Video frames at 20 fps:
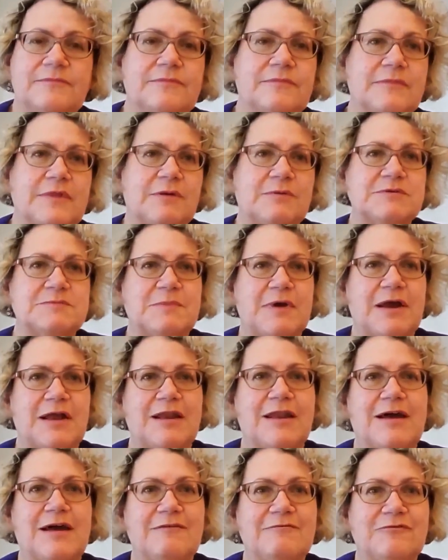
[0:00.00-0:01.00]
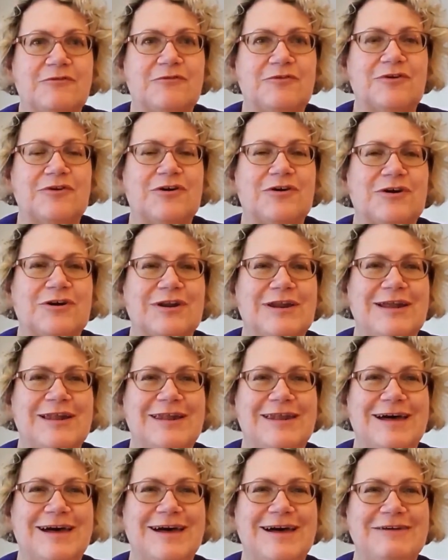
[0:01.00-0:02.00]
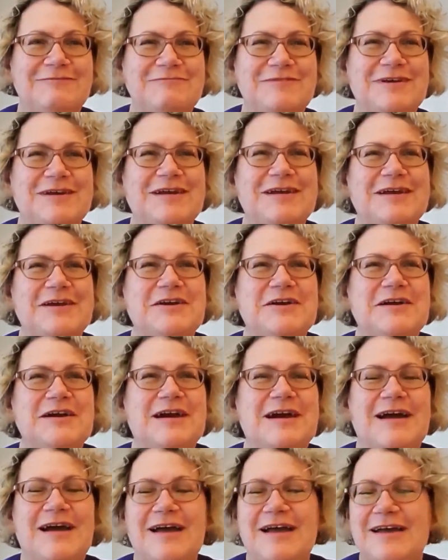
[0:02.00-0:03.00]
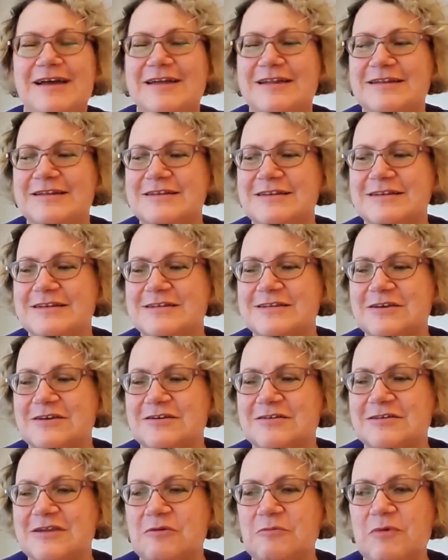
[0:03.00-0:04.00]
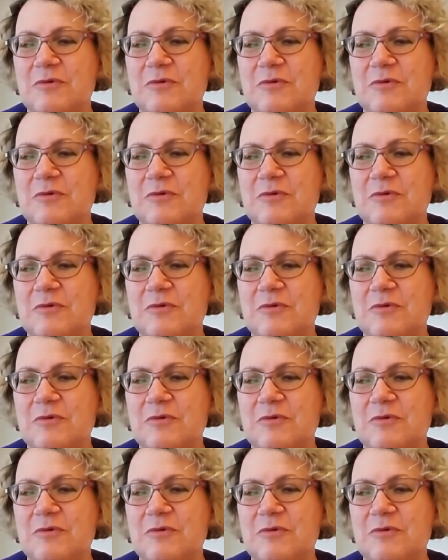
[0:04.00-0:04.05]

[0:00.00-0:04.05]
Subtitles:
that was my alarm, 4 o'clock alarm. And so that